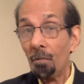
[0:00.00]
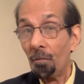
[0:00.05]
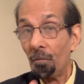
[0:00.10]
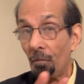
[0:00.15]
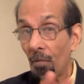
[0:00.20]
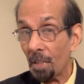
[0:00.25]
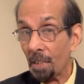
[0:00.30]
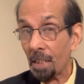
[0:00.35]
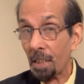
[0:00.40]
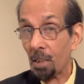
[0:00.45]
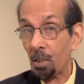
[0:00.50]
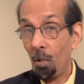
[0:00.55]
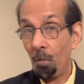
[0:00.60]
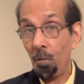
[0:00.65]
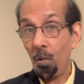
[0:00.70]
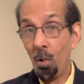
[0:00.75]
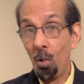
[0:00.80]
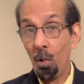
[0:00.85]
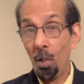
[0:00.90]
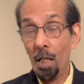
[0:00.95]
first of
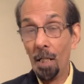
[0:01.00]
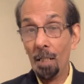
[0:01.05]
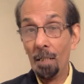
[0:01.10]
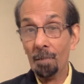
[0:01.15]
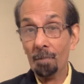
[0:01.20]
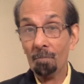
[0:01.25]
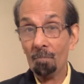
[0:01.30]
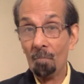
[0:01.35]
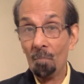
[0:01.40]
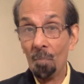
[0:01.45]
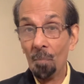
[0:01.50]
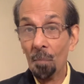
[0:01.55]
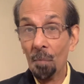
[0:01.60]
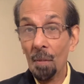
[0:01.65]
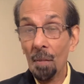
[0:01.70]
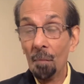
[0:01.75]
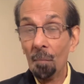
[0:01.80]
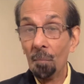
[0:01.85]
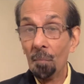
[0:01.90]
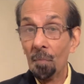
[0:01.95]
all,
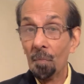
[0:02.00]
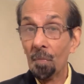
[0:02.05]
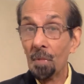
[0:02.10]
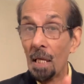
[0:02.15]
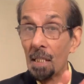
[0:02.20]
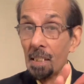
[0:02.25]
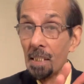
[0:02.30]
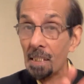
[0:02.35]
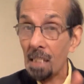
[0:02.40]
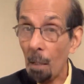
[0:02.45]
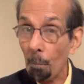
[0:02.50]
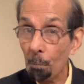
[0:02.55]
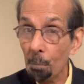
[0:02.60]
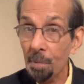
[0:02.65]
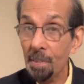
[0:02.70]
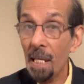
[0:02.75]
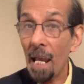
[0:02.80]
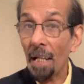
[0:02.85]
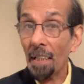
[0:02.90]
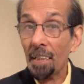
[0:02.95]
the
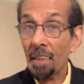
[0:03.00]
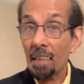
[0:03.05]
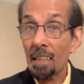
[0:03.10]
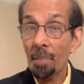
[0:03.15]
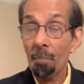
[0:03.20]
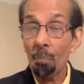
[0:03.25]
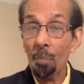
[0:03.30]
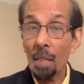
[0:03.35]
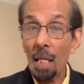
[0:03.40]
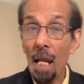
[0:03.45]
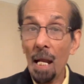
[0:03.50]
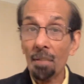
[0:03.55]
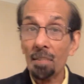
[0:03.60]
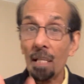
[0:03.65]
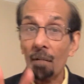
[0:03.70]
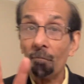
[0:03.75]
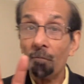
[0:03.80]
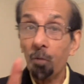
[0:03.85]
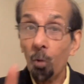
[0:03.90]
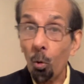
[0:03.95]
subject and
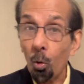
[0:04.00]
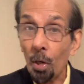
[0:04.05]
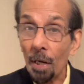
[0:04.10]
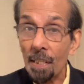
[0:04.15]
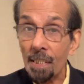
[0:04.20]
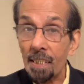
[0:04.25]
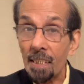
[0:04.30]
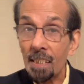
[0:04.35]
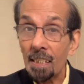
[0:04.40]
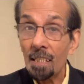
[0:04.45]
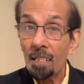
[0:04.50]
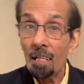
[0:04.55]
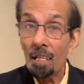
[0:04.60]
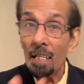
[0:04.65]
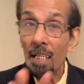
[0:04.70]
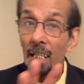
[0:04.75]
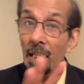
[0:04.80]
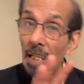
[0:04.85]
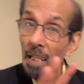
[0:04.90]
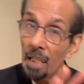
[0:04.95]
the focus
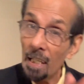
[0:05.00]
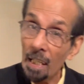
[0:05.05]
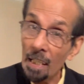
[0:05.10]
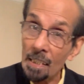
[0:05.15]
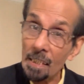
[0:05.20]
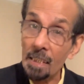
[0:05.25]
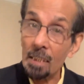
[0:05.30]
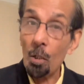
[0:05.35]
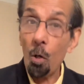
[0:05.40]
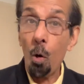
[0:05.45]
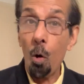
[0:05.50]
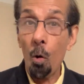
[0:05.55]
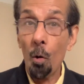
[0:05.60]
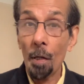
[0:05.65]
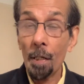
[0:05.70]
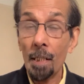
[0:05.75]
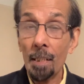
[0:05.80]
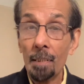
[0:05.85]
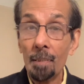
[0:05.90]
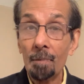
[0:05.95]
is
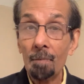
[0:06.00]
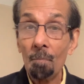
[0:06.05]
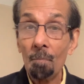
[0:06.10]
on